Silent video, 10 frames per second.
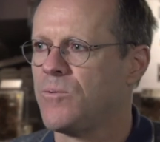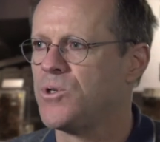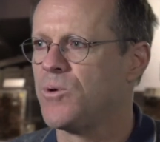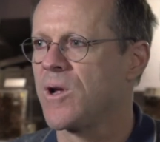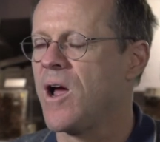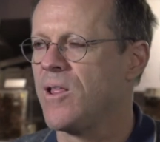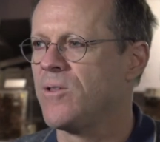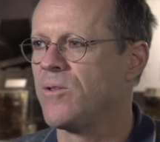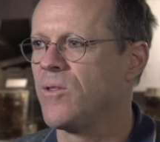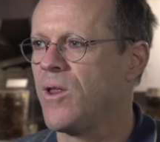which were kind
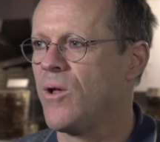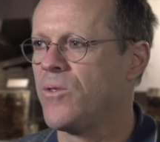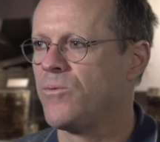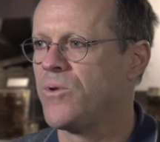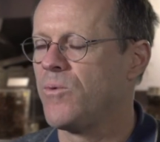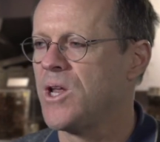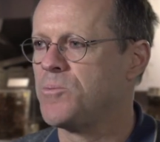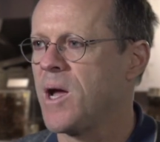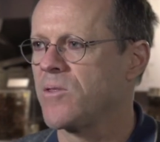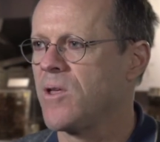of, you know, the rage back